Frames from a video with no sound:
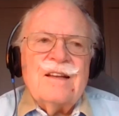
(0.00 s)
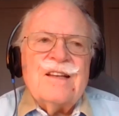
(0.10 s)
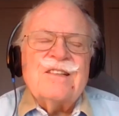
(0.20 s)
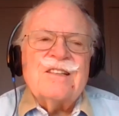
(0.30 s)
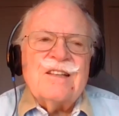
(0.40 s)

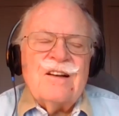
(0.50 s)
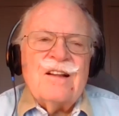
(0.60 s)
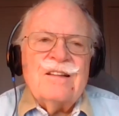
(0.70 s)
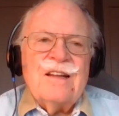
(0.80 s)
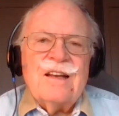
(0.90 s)
his
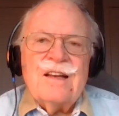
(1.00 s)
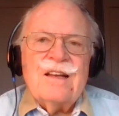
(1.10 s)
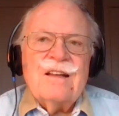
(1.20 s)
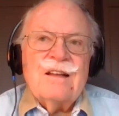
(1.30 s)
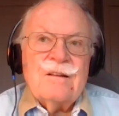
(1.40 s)
son
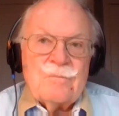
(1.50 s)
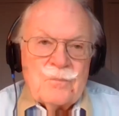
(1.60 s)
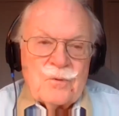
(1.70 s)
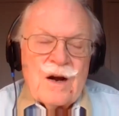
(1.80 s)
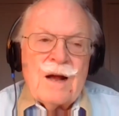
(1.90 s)

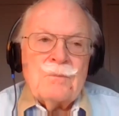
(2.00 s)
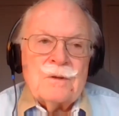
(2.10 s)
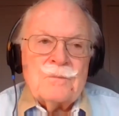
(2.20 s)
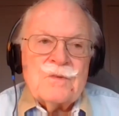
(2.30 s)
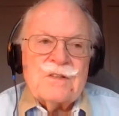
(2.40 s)

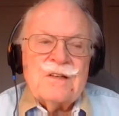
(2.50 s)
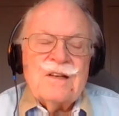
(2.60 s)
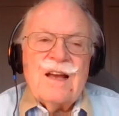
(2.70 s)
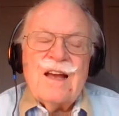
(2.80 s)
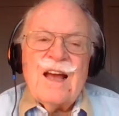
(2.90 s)
problems
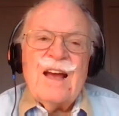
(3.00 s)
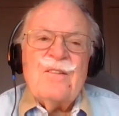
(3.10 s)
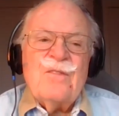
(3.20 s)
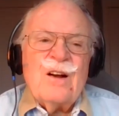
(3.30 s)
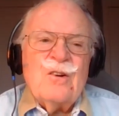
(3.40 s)

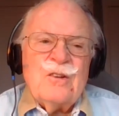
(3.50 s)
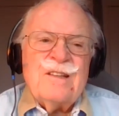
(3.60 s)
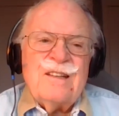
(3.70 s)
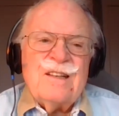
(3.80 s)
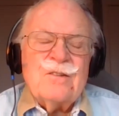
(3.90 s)
have a
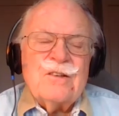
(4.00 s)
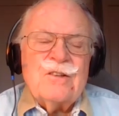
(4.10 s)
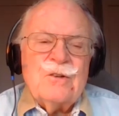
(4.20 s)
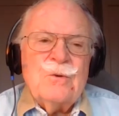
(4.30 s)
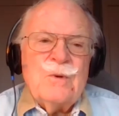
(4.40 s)
good deal to
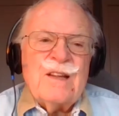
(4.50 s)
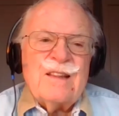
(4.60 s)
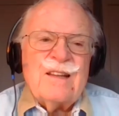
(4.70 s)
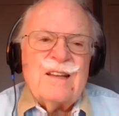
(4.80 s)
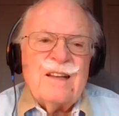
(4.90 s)
do
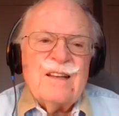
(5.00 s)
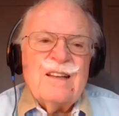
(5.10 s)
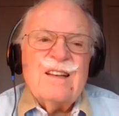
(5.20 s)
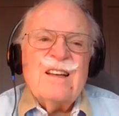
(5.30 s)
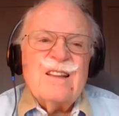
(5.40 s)
with
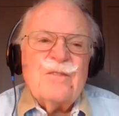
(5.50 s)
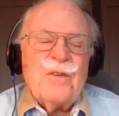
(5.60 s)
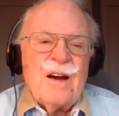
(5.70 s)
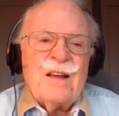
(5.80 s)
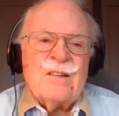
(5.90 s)
the
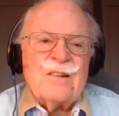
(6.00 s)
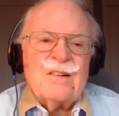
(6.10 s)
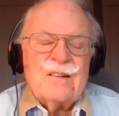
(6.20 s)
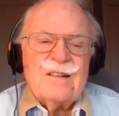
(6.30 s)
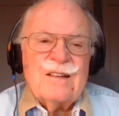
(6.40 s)
father.
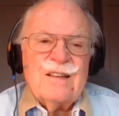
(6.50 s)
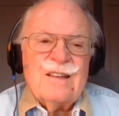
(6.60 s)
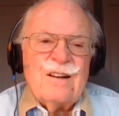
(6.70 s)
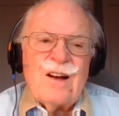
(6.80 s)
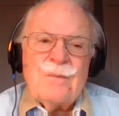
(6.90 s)

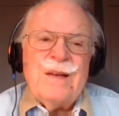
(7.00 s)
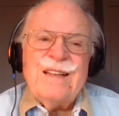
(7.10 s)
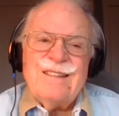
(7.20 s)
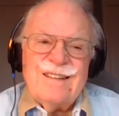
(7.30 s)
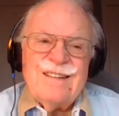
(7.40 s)
I
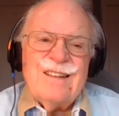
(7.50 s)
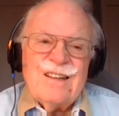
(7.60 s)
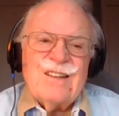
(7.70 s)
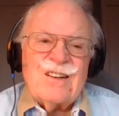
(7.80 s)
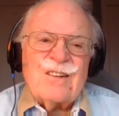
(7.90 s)
mean,
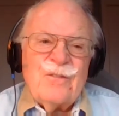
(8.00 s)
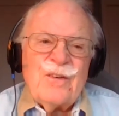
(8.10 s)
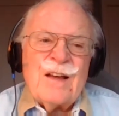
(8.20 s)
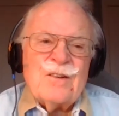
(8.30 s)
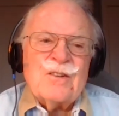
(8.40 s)
look,
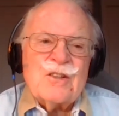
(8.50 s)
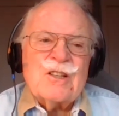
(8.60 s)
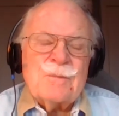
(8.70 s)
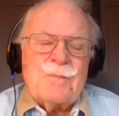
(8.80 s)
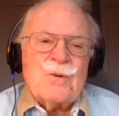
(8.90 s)
fathers are
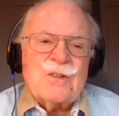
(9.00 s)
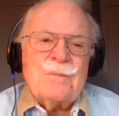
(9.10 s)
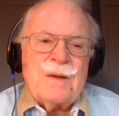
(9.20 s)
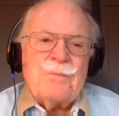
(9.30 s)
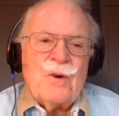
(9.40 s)
supposed
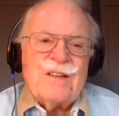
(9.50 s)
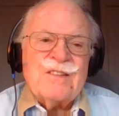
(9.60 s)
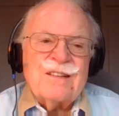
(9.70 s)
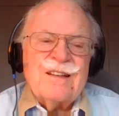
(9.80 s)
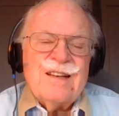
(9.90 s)
to be
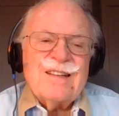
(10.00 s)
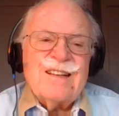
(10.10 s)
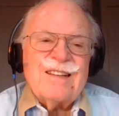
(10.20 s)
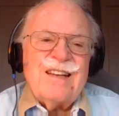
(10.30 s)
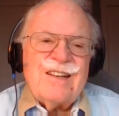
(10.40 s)
present
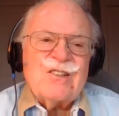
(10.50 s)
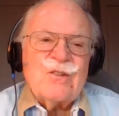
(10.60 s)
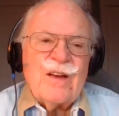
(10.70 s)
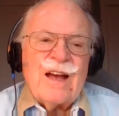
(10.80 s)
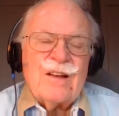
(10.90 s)
to
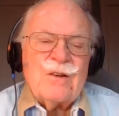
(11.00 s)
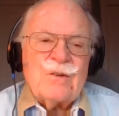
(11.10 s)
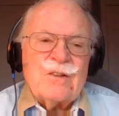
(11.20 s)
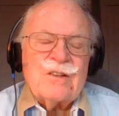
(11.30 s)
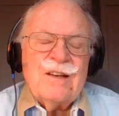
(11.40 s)
teach
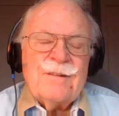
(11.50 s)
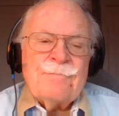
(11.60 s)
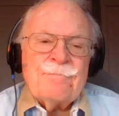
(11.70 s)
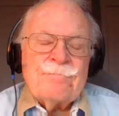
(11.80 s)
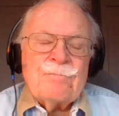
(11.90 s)
values.
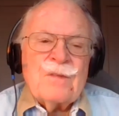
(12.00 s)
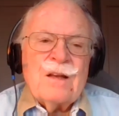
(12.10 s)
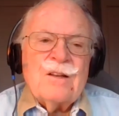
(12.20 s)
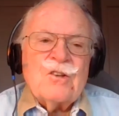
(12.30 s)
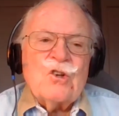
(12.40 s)

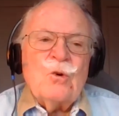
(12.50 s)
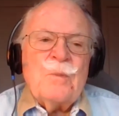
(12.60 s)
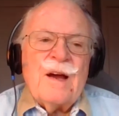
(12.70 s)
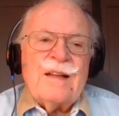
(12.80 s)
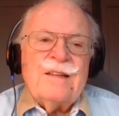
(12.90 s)
Joe
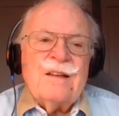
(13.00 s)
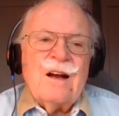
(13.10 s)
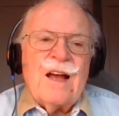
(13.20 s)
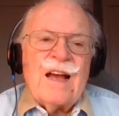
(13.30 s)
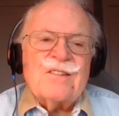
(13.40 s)
Biden,
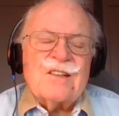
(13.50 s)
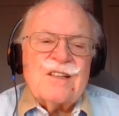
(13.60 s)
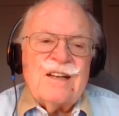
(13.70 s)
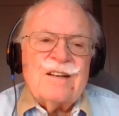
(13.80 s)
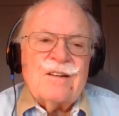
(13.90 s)
as a
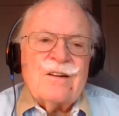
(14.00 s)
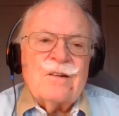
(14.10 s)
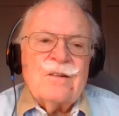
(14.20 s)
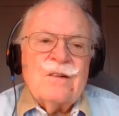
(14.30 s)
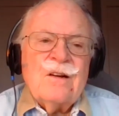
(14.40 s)

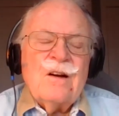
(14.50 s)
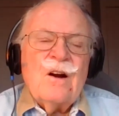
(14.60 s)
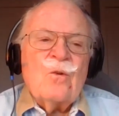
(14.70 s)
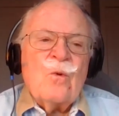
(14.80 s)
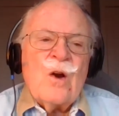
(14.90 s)
senator,
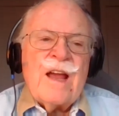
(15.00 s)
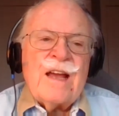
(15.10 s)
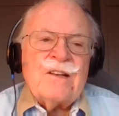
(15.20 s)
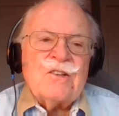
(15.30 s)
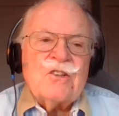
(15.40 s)

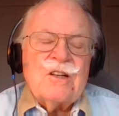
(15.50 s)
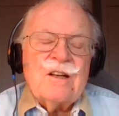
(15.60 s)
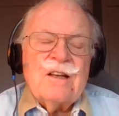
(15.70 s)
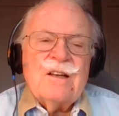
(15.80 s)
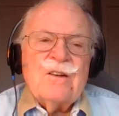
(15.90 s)
arranged
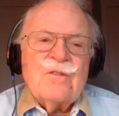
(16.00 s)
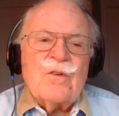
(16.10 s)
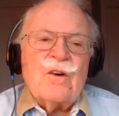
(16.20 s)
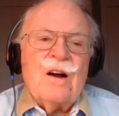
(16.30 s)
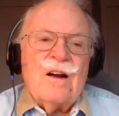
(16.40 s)

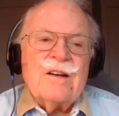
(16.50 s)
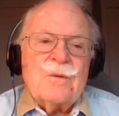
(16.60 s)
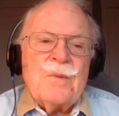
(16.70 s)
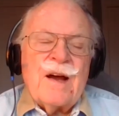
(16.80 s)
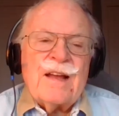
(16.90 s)
for
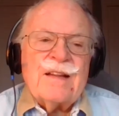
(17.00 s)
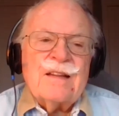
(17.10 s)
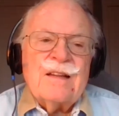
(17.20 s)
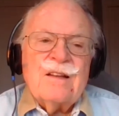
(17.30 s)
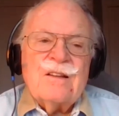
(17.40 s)
Hunter
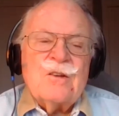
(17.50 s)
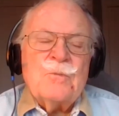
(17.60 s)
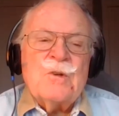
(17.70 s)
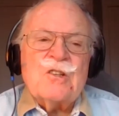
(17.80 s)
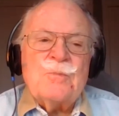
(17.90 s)
Biden
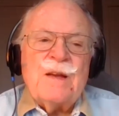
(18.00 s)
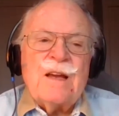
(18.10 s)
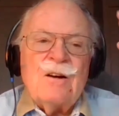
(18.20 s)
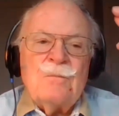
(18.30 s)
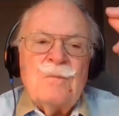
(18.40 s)
to just
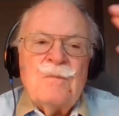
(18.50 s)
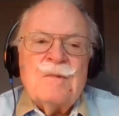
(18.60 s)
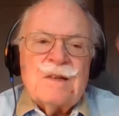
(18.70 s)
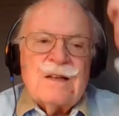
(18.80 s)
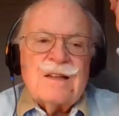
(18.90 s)
become,
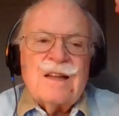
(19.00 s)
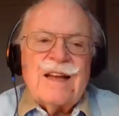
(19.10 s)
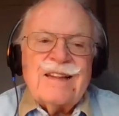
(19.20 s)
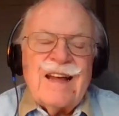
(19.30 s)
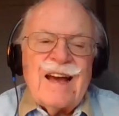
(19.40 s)

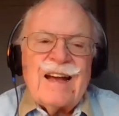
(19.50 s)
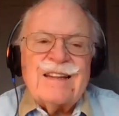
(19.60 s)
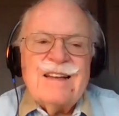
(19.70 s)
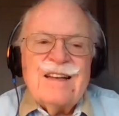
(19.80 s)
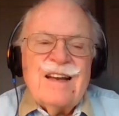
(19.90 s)
like
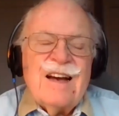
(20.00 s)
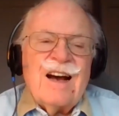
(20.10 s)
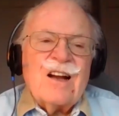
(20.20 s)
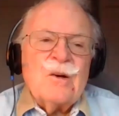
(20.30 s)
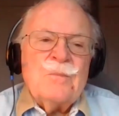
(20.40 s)
that,
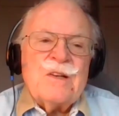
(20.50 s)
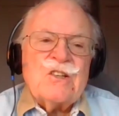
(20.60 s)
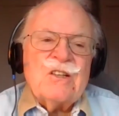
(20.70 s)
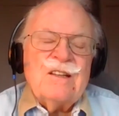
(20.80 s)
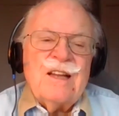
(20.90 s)
a
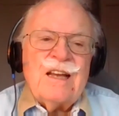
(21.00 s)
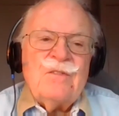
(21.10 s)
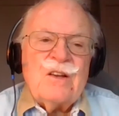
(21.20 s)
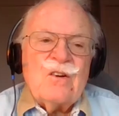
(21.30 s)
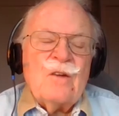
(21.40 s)
commissioned
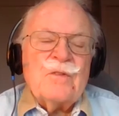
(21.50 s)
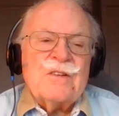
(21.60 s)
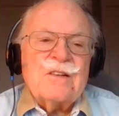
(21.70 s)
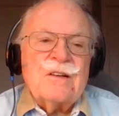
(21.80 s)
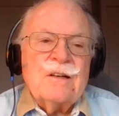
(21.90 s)
Navy
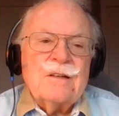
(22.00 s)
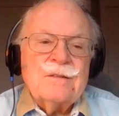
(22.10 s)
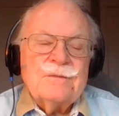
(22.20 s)
officer.